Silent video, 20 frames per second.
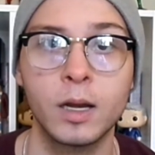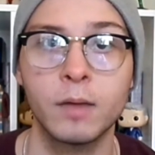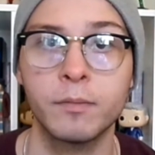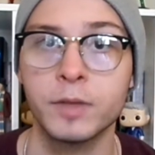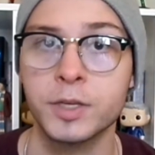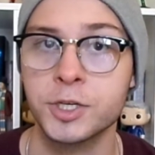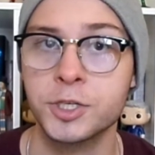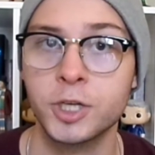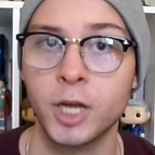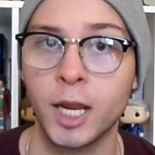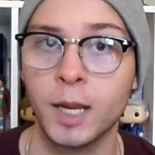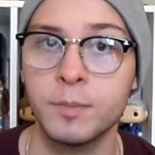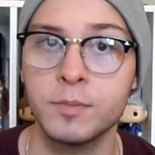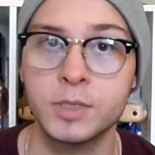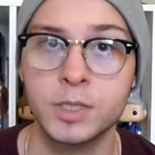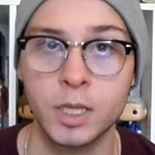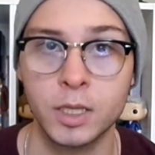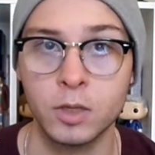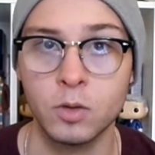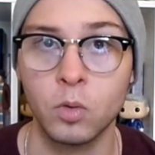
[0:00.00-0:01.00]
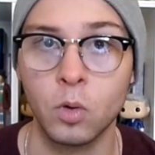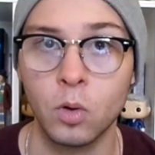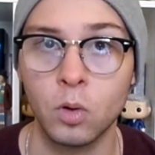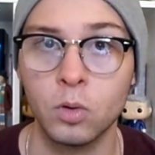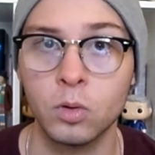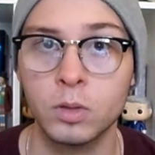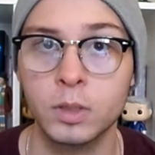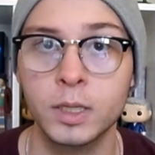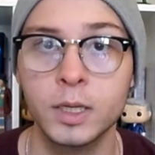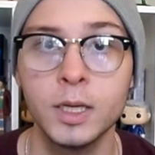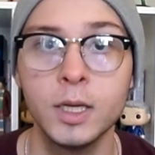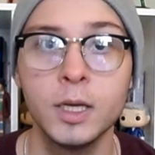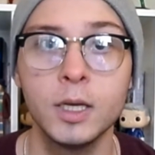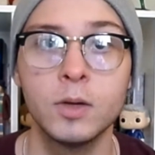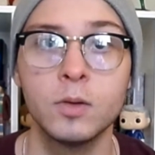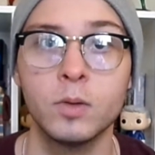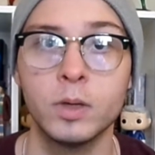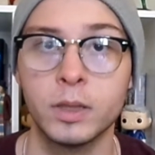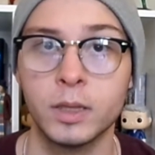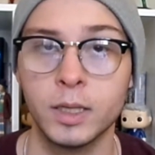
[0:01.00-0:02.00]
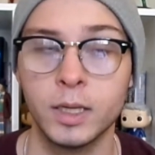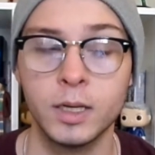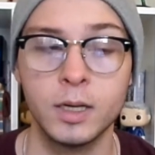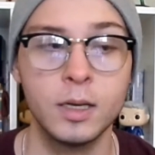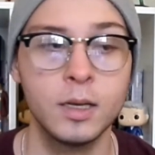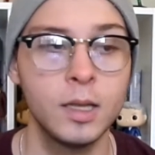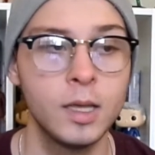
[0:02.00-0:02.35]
of the shames that you hold within,